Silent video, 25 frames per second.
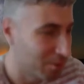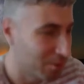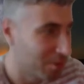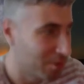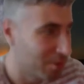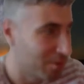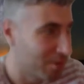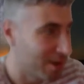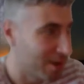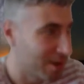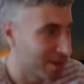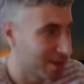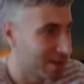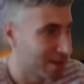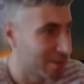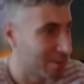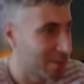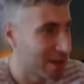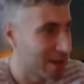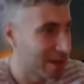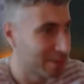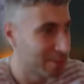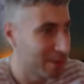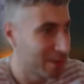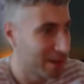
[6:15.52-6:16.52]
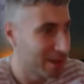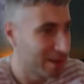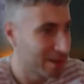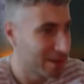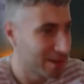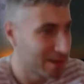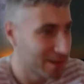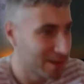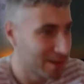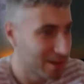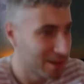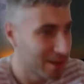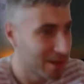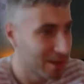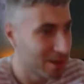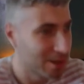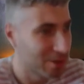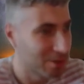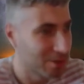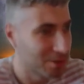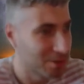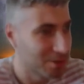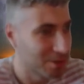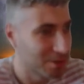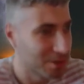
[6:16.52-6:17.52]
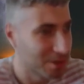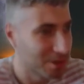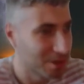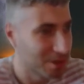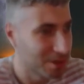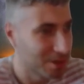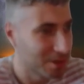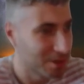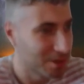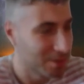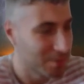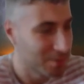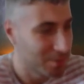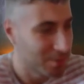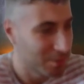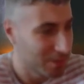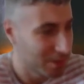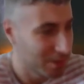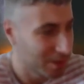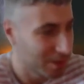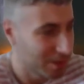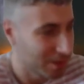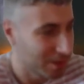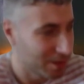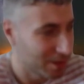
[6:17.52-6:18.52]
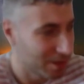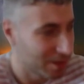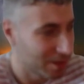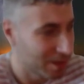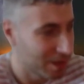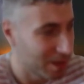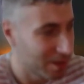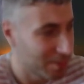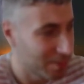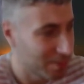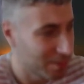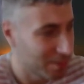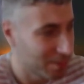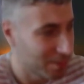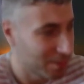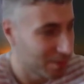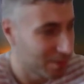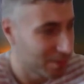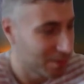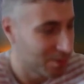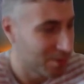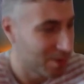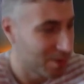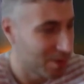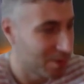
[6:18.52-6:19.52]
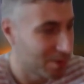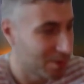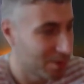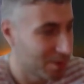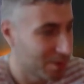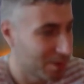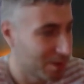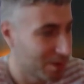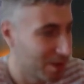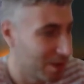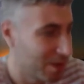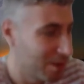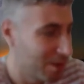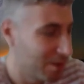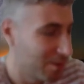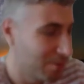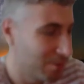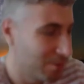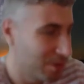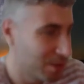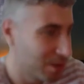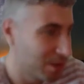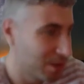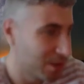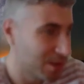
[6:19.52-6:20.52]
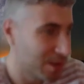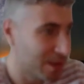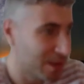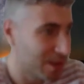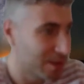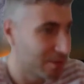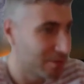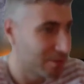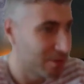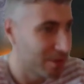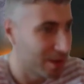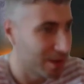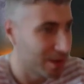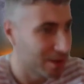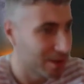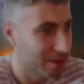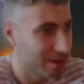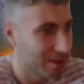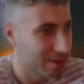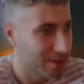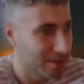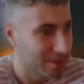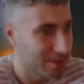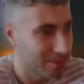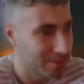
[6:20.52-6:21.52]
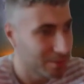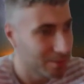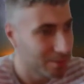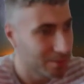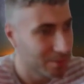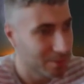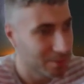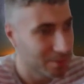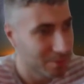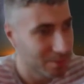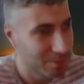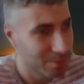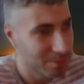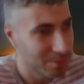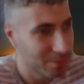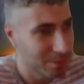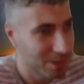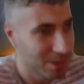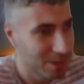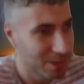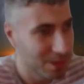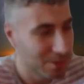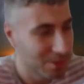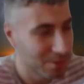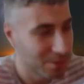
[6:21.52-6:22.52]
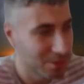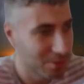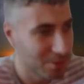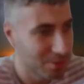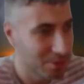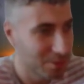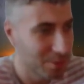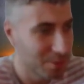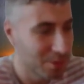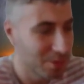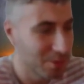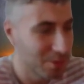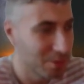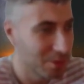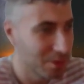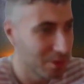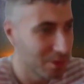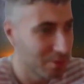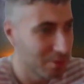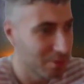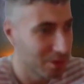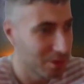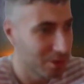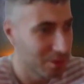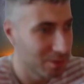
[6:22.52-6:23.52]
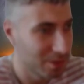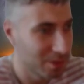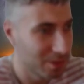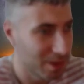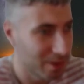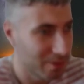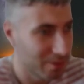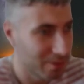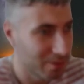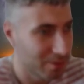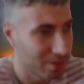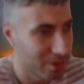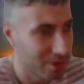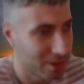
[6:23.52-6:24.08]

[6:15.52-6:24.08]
define some aspects, they're also in the runtime as well, which is kind of fine. But still, it would be good if we could have